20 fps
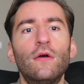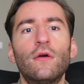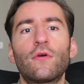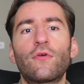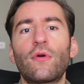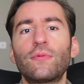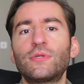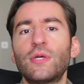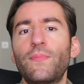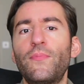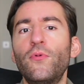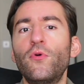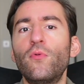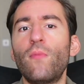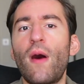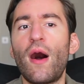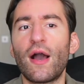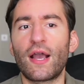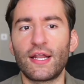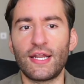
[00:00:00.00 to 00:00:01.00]
crypto bull
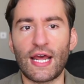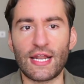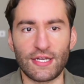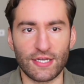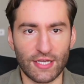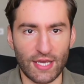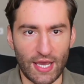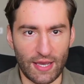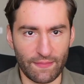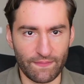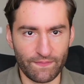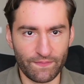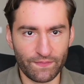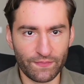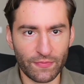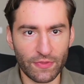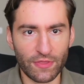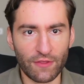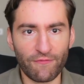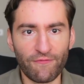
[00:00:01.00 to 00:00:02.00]
market endgame,
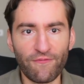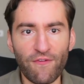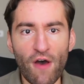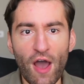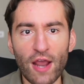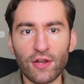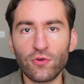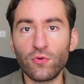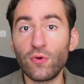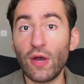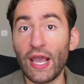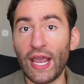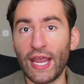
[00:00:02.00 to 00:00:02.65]
the final